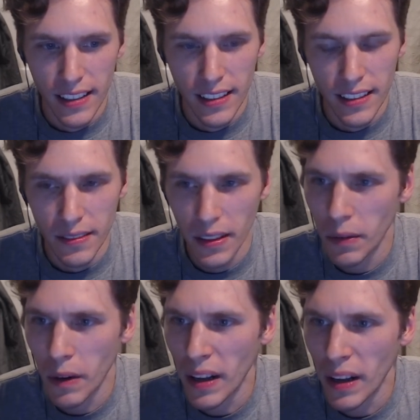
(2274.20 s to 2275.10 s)
What,
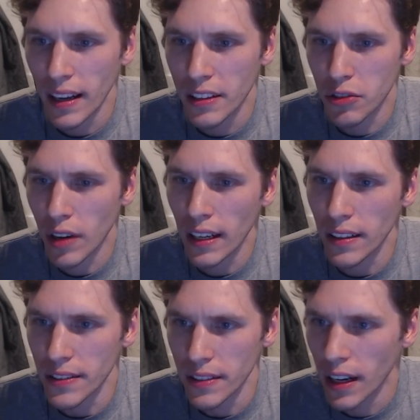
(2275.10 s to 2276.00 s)
what about like
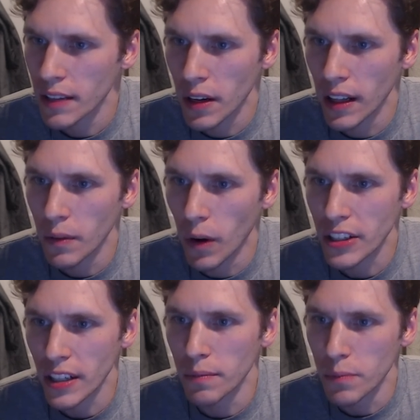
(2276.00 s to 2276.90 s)
trailers? You guys want to like watch
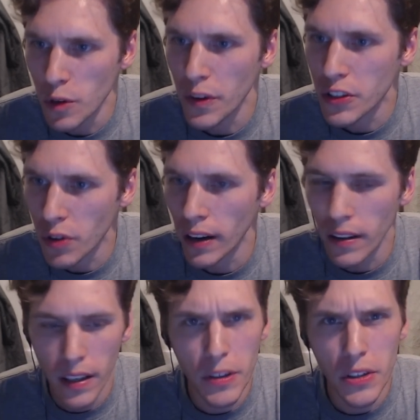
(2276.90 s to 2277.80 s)
like a movie trailer?
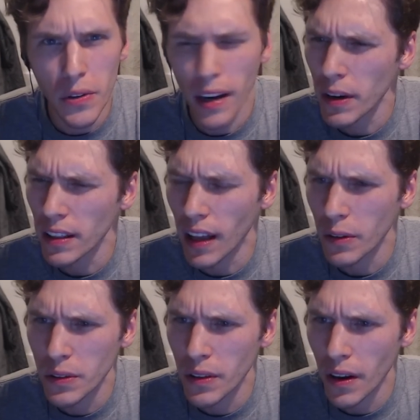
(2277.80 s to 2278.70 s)
Can we do that? Are we allowed to
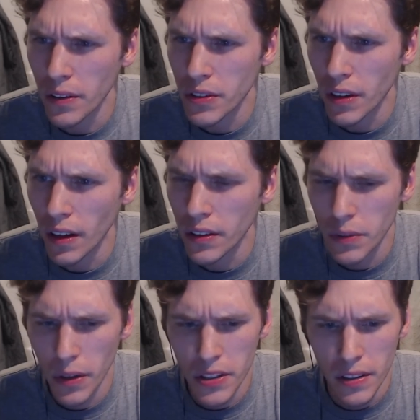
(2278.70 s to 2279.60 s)
do that on on Twitch?